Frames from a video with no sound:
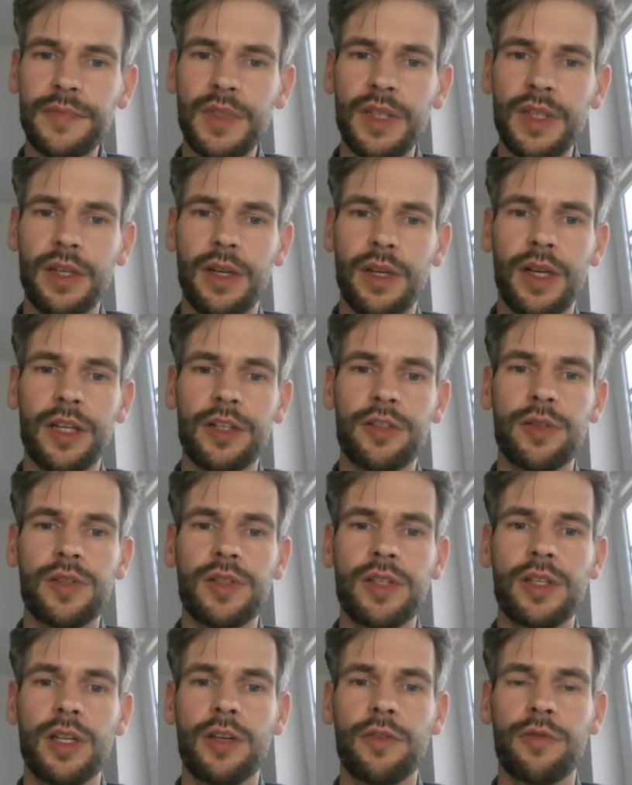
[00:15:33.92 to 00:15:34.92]

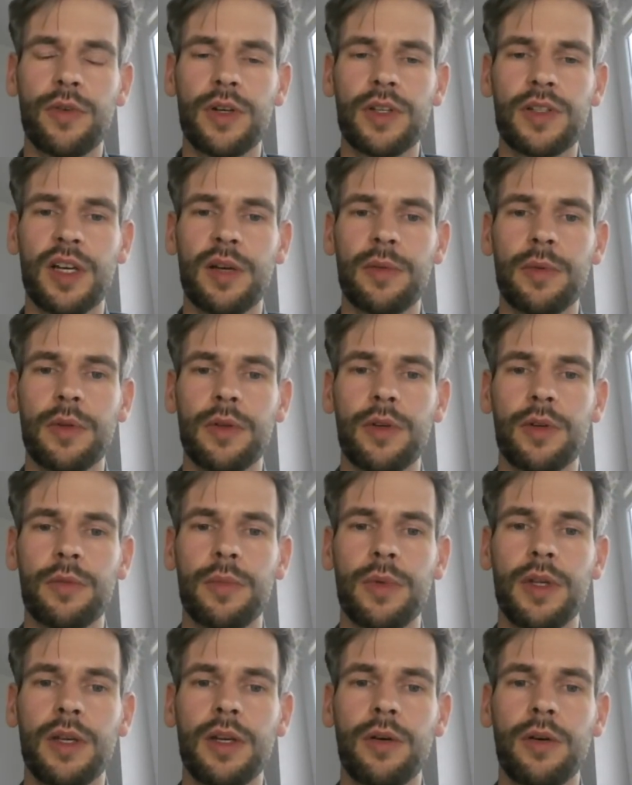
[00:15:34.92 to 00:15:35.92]
electricity, for example, could be,